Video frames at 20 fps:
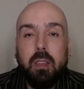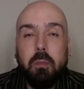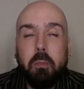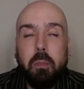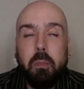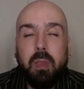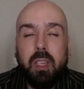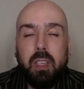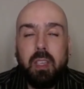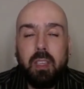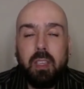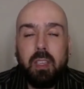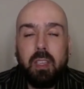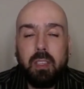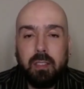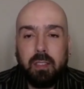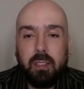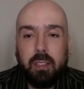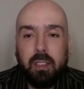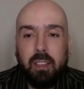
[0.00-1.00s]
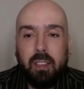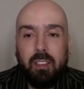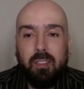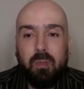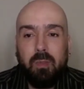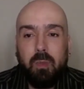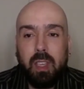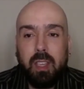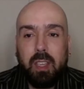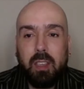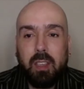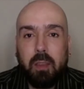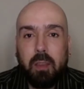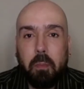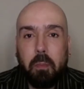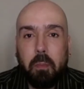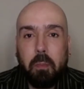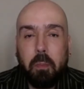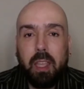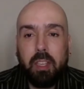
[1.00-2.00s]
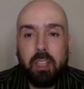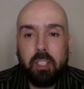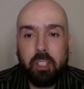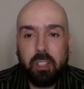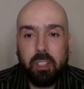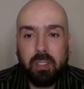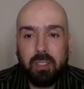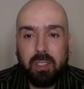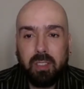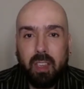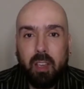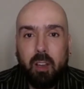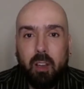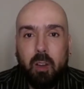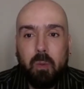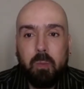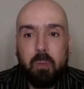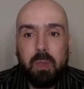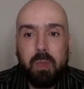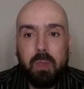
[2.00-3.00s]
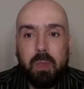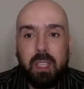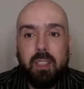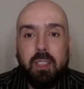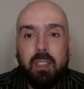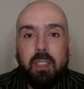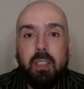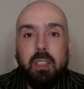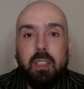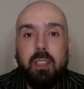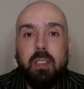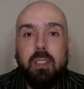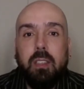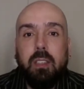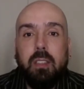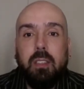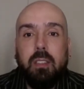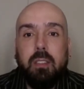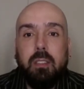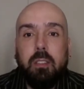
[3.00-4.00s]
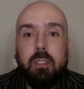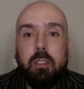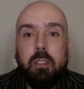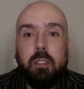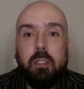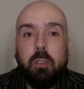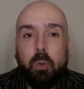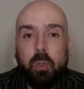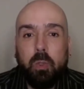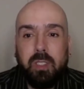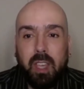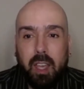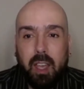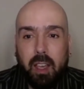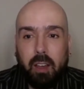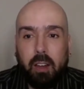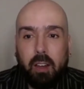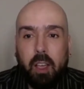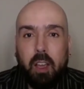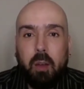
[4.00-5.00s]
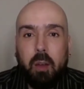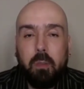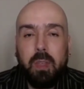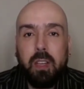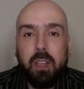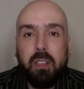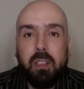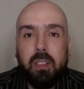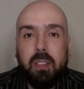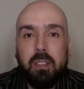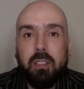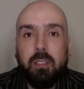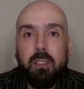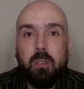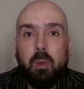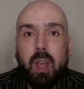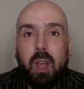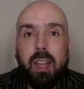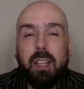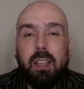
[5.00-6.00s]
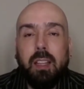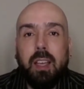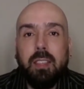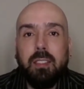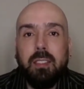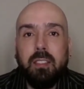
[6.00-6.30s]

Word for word: peace. Give me patience. Help me to cool down. Help me to analyze the